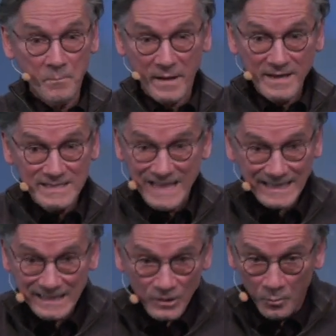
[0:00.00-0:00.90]
he's like
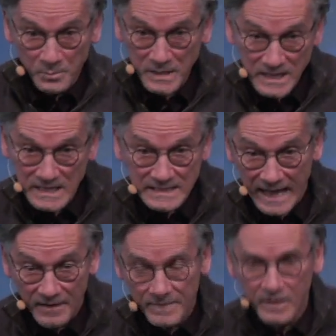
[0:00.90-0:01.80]
a little pea
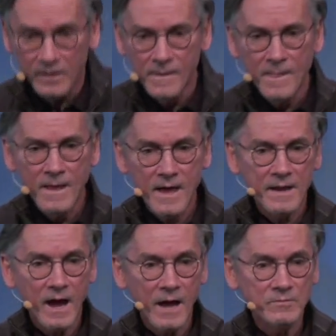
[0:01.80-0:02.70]
down there. And
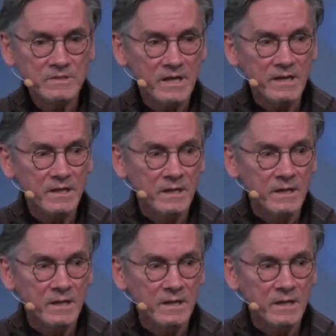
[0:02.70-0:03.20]
I was like,